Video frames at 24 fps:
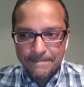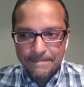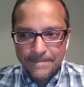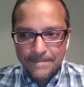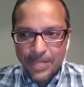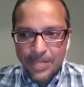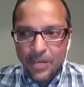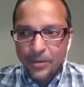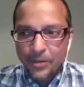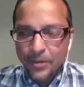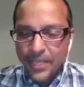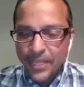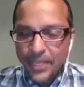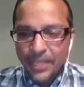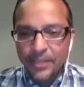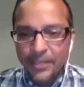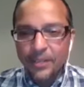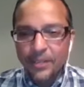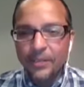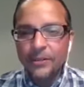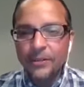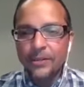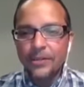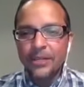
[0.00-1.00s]
Oh, at
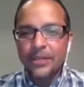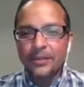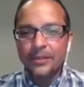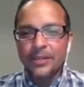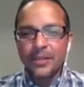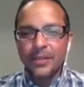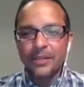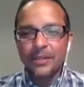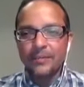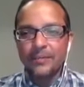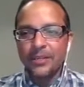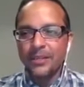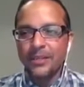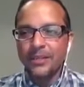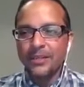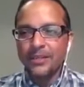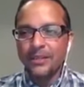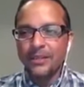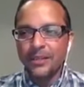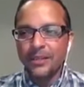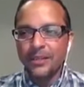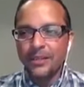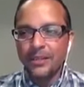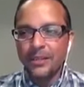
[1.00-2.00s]
Hari Rao Comedy
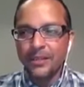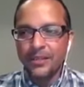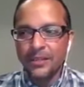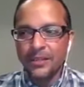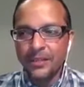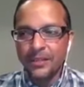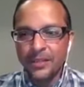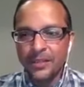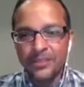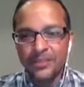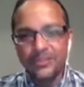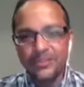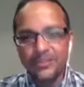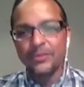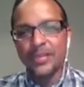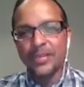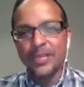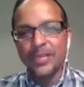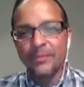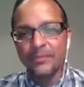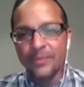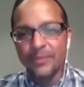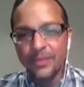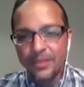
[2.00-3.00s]
on
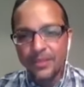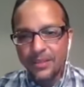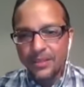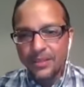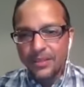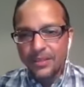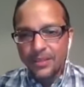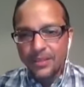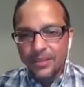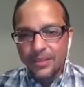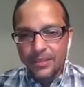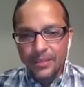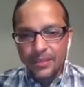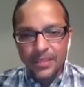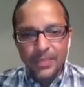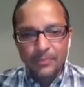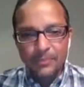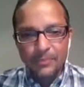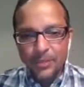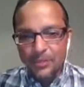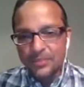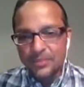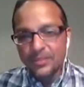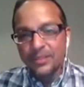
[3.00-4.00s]
Instagram. Yeah, I
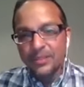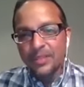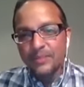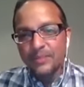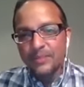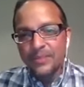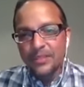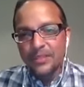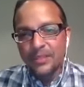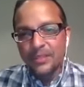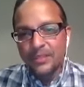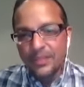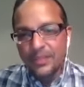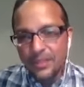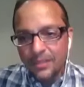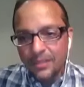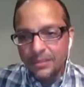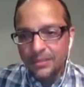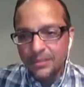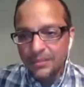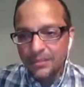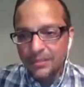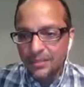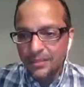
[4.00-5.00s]
post clips on
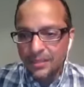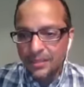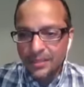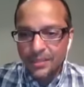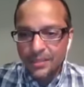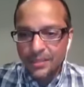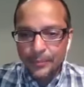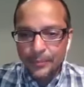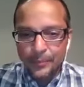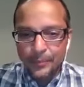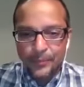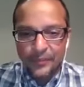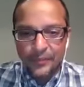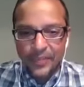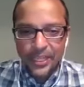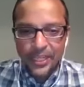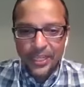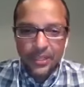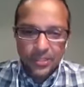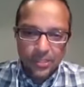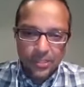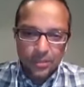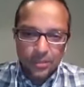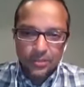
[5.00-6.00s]
there. I
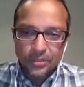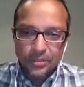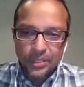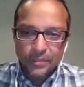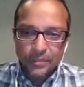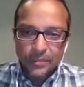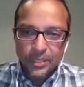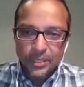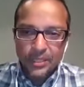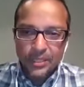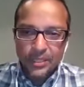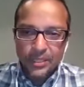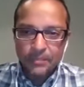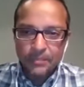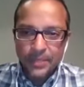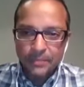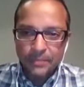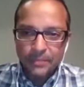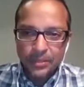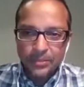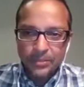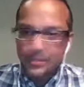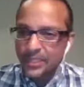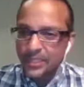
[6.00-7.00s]
got shows coming up. I
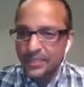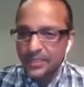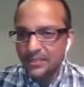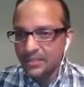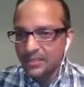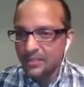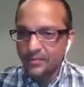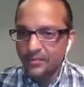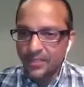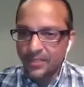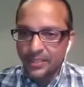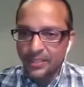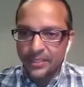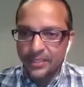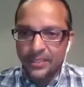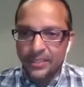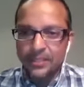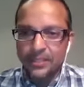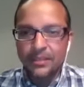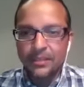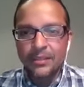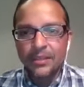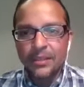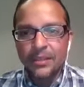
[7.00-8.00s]
post that stuff on
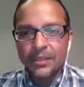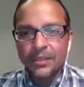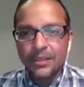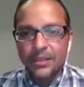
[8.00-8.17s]
there.